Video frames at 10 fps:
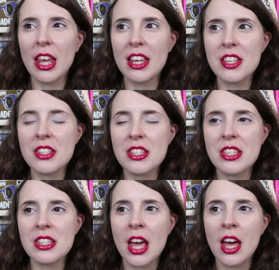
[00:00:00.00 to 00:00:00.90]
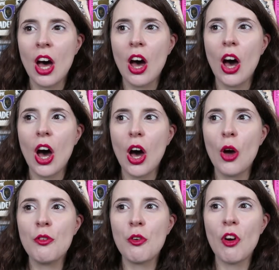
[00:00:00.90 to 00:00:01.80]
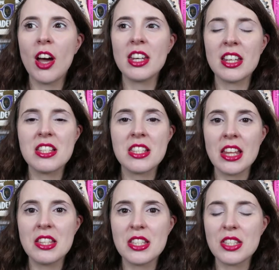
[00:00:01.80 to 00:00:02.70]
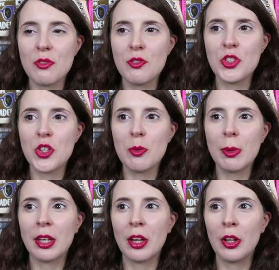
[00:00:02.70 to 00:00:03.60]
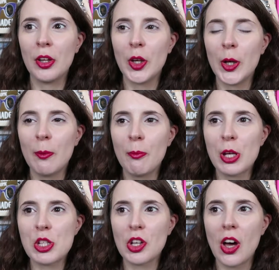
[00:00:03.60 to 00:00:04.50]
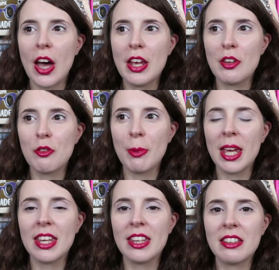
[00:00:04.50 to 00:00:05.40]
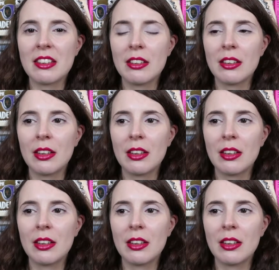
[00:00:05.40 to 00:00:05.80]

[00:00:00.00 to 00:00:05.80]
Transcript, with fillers: There is this overriding sense of doom and gloom, which kind of made